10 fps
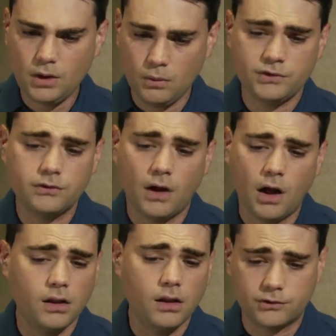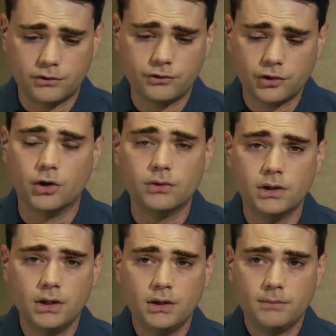which is all of which is true,
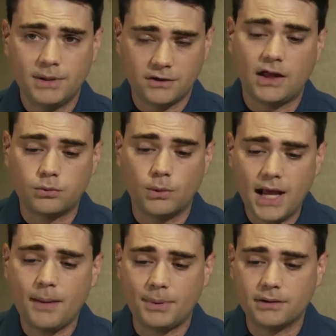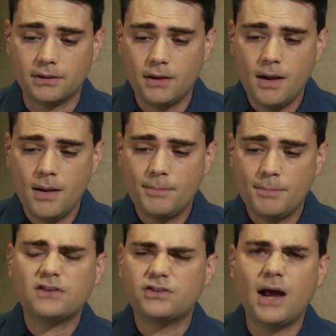because that's what happened. But
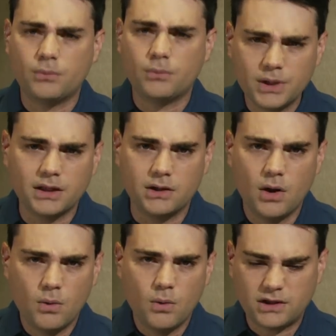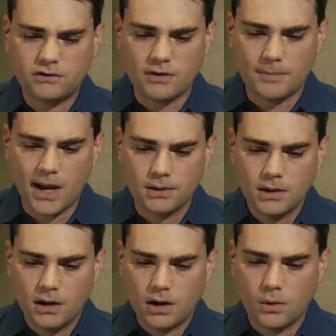that's not really what this is about,
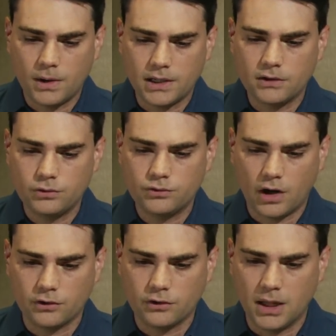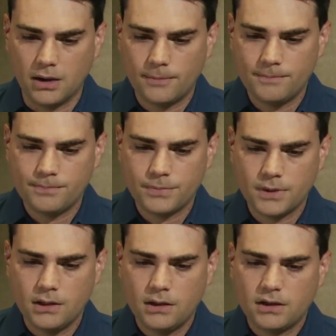according to Charles Blow.
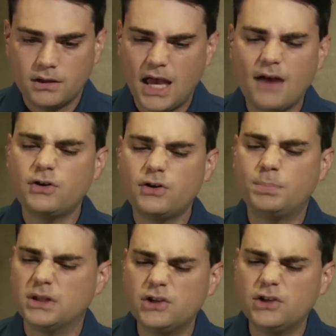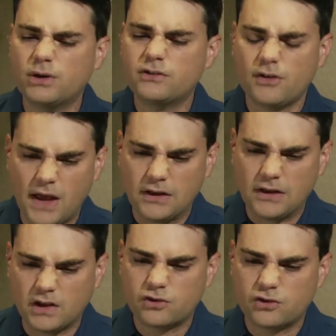Kavanaugh's belligerent
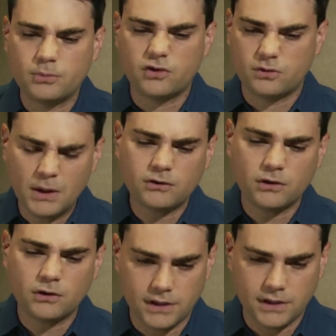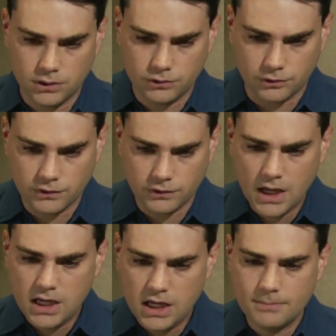defense and Trump's dismissal of the accusers.
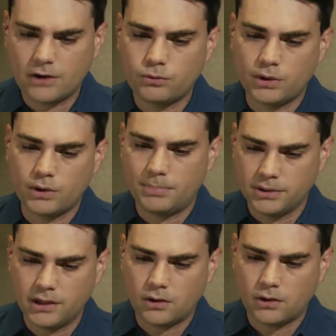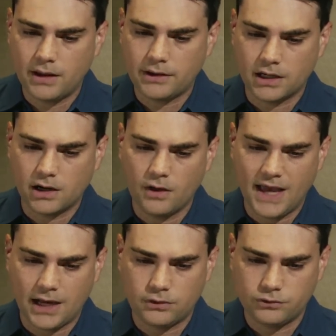He mocked one at a political rally and called
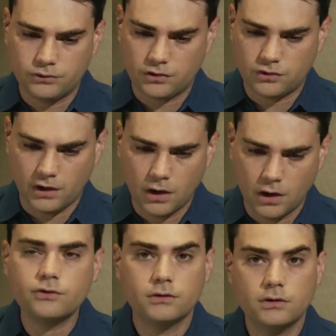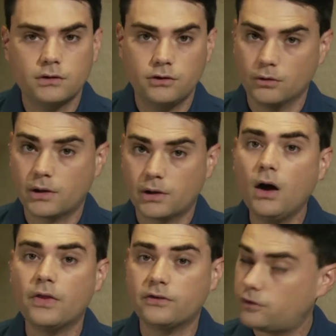the accusations a hoax. You'll
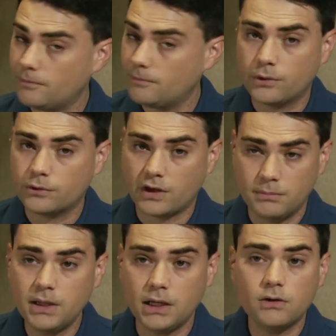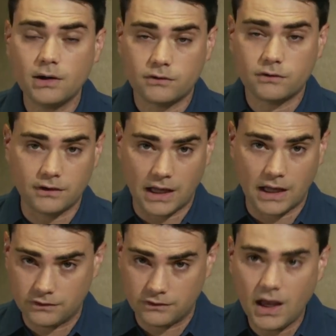recall that some folks like me criticized
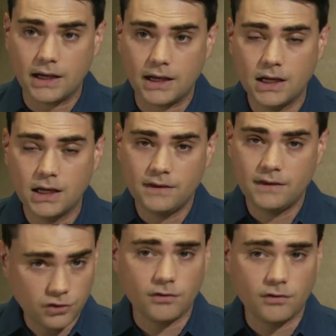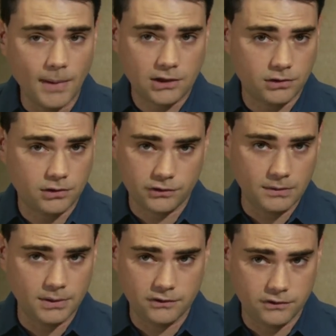that and said that he shouldn't have mocked
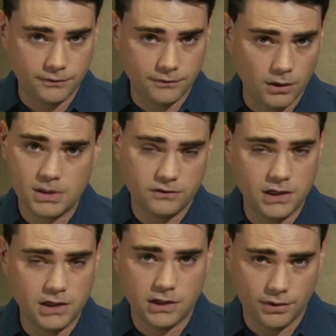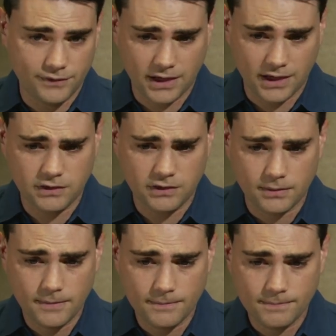Christine Blasey Ford because he didn't know the facts
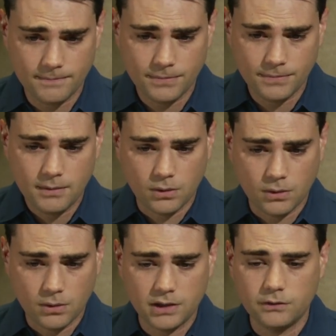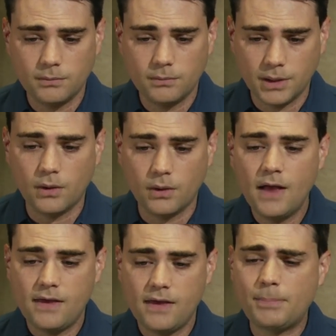either. But according to Blow,
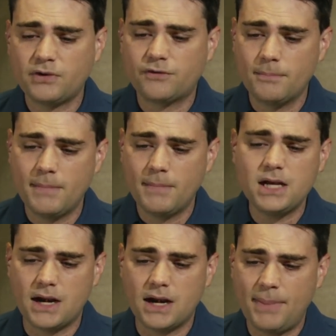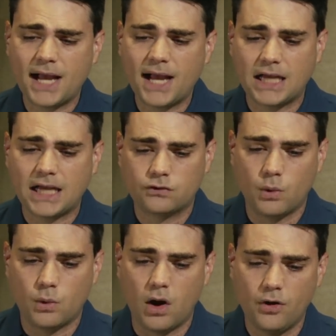they represent for many men a back against
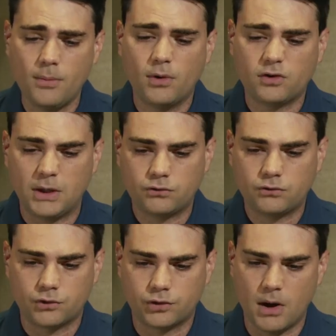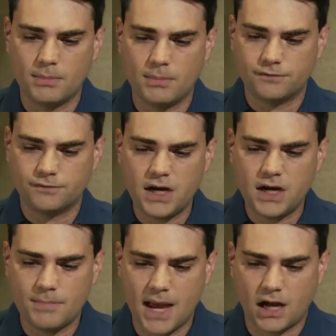the wall, no more space to retreat moment of
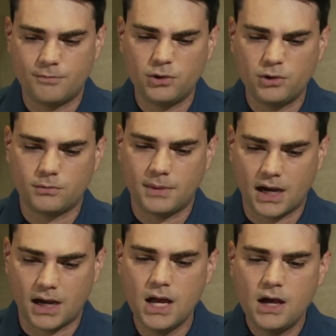fighting back, of pushing back,